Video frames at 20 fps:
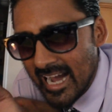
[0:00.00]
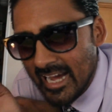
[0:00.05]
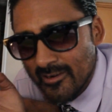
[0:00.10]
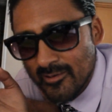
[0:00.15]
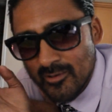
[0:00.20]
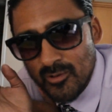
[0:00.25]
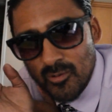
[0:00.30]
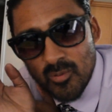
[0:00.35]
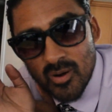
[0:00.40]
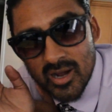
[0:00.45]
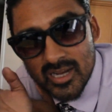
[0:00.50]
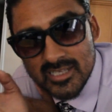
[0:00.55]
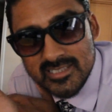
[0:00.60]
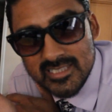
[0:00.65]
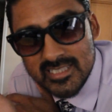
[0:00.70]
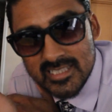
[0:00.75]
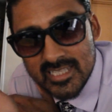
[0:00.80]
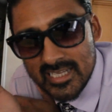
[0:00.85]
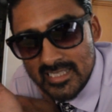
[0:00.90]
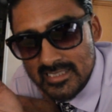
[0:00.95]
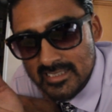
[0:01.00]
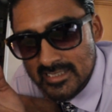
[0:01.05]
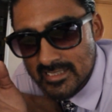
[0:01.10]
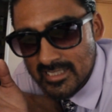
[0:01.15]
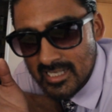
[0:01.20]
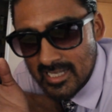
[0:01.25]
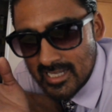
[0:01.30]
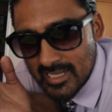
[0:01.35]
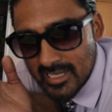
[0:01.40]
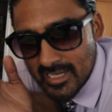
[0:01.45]
I don't know why she
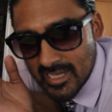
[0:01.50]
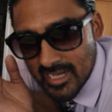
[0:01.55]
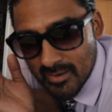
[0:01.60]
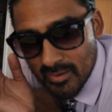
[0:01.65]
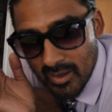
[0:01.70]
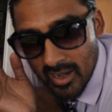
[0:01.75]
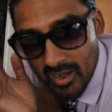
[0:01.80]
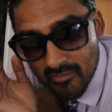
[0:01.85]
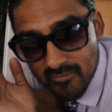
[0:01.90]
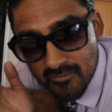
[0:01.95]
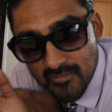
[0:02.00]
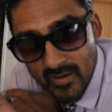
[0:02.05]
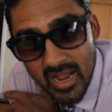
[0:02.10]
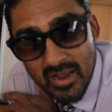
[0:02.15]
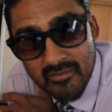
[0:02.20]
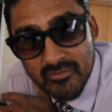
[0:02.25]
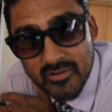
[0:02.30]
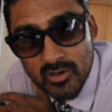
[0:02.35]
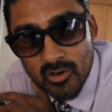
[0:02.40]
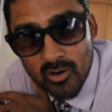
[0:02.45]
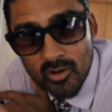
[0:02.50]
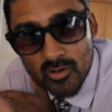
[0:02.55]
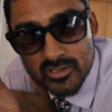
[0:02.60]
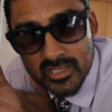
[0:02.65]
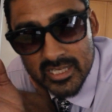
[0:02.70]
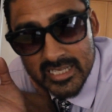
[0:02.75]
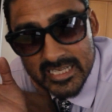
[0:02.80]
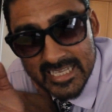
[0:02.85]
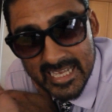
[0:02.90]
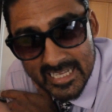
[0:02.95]
lets a
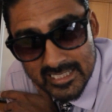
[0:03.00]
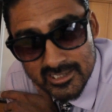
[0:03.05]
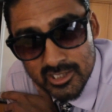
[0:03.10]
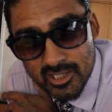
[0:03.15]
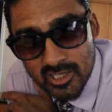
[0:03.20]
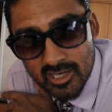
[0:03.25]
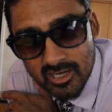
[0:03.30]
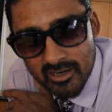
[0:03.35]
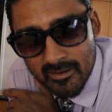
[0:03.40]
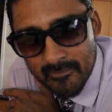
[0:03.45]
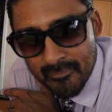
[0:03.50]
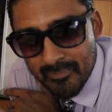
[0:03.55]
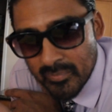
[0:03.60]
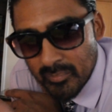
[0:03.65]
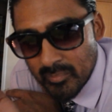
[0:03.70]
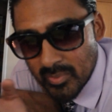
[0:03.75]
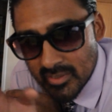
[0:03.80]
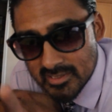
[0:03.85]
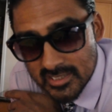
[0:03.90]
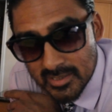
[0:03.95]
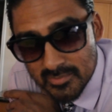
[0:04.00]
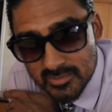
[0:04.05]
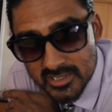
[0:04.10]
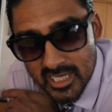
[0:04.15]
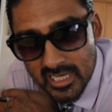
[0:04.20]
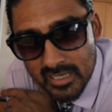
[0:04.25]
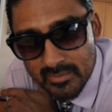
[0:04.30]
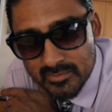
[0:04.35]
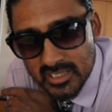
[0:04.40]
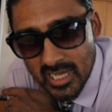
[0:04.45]
five-year-old get to her. But
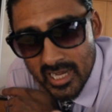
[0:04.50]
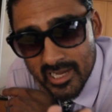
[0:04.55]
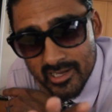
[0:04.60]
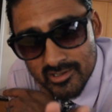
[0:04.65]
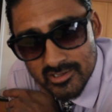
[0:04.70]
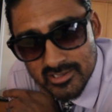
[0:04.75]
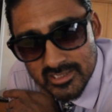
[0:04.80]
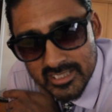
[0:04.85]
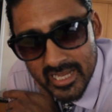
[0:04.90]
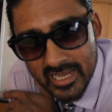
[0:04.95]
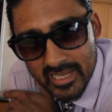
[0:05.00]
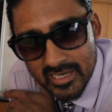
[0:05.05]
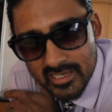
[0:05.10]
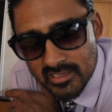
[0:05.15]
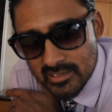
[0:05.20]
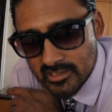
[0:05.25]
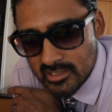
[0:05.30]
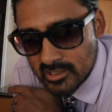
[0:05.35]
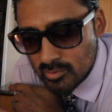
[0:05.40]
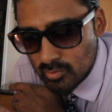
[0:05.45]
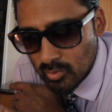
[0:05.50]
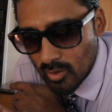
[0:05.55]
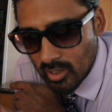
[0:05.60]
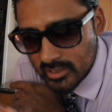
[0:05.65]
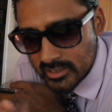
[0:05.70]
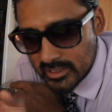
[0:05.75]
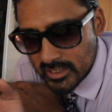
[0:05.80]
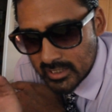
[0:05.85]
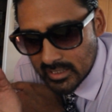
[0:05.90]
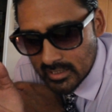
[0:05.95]
sometimes I understand she's
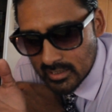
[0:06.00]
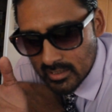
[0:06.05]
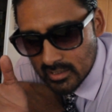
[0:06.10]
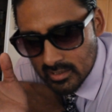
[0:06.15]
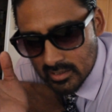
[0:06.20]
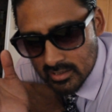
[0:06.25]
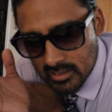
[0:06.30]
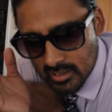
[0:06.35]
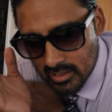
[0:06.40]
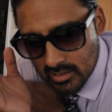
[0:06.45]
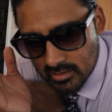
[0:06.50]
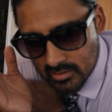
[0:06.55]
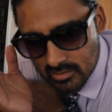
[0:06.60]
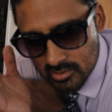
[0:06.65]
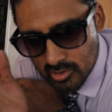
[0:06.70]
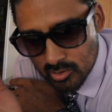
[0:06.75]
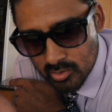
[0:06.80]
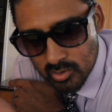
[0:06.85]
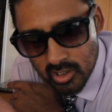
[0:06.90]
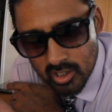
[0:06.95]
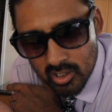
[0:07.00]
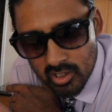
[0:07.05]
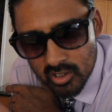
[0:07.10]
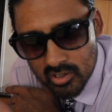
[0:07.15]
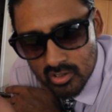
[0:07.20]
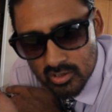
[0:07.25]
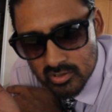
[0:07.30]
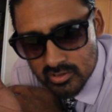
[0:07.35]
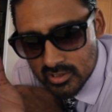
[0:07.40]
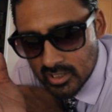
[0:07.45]
watching two
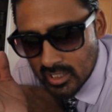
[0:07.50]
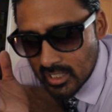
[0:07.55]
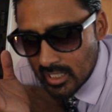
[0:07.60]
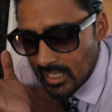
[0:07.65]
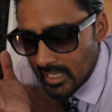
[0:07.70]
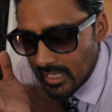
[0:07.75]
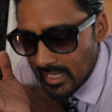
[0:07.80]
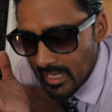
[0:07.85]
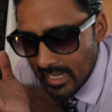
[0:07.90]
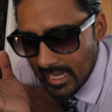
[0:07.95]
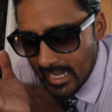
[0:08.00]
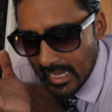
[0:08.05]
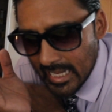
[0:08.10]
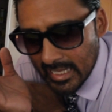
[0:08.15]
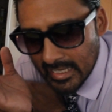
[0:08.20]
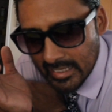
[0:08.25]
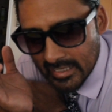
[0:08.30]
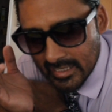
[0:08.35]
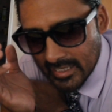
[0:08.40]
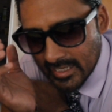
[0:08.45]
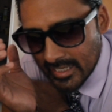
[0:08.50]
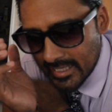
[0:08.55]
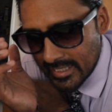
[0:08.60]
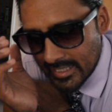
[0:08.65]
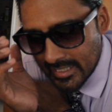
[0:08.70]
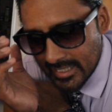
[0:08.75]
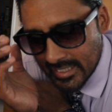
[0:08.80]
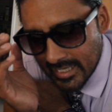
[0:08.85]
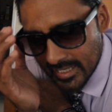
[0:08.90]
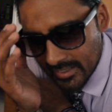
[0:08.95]
girls and it
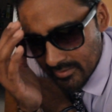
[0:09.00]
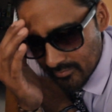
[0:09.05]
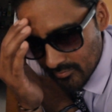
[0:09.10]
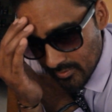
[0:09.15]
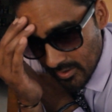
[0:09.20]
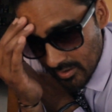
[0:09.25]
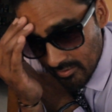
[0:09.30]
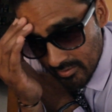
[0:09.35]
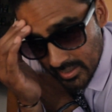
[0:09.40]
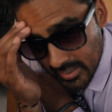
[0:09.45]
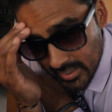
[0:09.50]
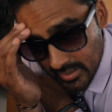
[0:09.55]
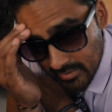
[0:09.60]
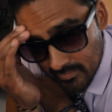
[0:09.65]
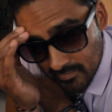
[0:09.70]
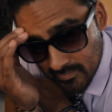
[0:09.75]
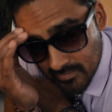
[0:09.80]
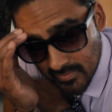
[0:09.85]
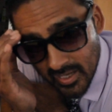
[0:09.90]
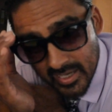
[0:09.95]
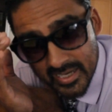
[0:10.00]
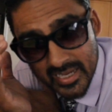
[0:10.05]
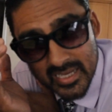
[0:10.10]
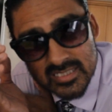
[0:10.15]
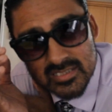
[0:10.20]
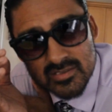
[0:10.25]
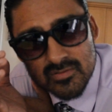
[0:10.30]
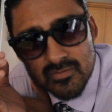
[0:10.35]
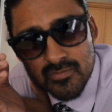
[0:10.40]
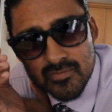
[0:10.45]
can get very, I
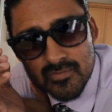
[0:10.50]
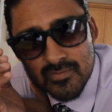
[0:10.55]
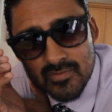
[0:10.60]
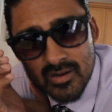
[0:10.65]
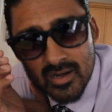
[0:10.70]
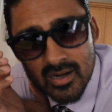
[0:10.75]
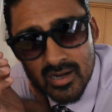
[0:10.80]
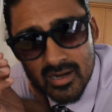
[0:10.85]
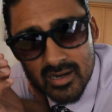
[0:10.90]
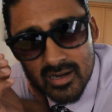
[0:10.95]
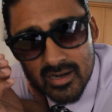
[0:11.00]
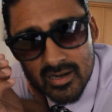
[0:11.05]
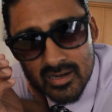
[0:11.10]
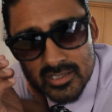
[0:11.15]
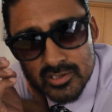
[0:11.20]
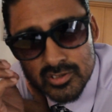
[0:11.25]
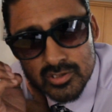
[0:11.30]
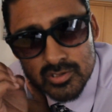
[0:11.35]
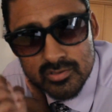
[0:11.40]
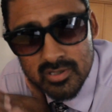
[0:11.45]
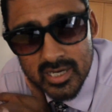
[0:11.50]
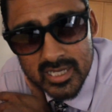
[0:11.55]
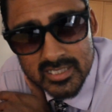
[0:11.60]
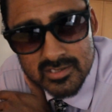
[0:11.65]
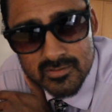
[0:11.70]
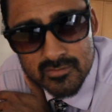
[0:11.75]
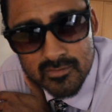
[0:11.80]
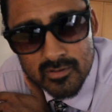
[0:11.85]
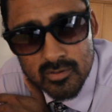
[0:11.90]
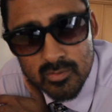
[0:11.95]
guess, uh,
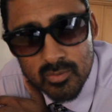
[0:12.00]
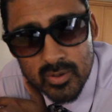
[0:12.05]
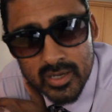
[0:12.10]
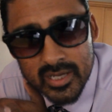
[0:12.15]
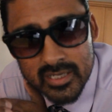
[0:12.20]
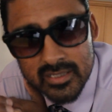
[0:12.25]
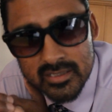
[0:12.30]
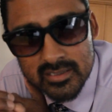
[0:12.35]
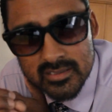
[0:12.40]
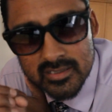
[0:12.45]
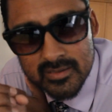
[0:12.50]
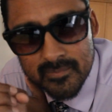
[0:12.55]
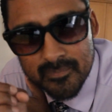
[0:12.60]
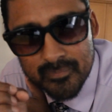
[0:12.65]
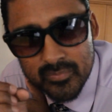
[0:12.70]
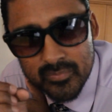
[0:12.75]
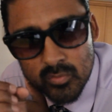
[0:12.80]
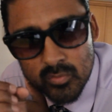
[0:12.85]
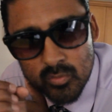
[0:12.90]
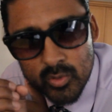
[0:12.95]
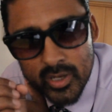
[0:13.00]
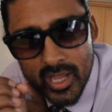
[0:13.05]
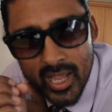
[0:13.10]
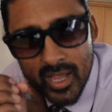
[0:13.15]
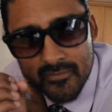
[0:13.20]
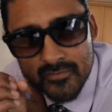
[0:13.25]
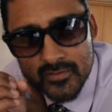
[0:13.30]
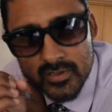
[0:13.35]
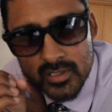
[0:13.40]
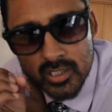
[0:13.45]
stressful when we
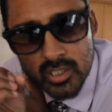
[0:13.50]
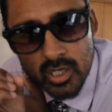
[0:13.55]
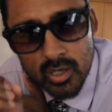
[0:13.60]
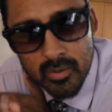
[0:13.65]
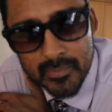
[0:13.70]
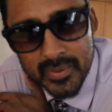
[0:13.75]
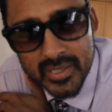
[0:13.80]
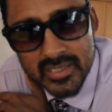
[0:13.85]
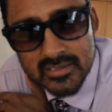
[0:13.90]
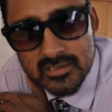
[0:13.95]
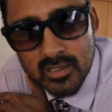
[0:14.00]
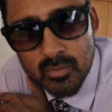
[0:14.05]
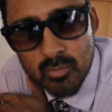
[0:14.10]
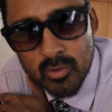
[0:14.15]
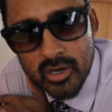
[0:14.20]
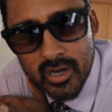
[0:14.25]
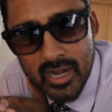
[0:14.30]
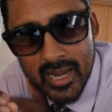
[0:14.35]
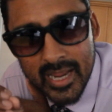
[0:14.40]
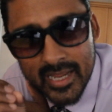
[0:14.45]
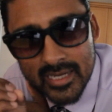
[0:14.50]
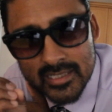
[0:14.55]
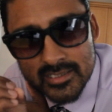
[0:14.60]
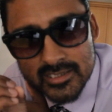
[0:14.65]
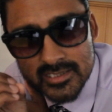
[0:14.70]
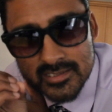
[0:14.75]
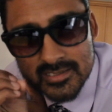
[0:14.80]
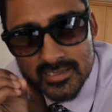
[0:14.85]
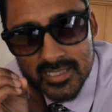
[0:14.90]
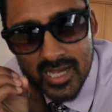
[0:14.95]
have to go be somewhere and
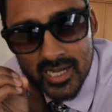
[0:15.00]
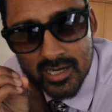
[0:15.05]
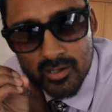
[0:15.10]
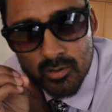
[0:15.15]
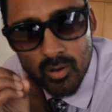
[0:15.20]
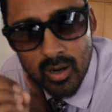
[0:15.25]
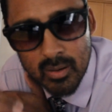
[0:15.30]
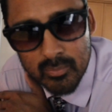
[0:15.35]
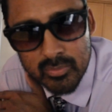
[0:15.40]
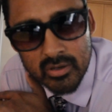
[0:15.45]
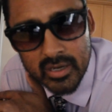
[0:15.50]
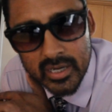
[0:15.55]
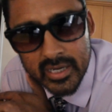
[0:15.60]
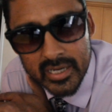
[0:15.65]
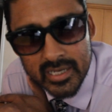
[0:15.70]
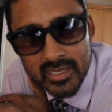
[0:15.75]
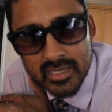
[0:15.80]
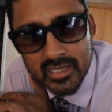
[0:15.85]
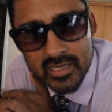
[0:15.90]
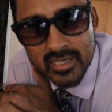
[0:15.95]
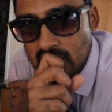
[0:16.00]
she's not cooperating.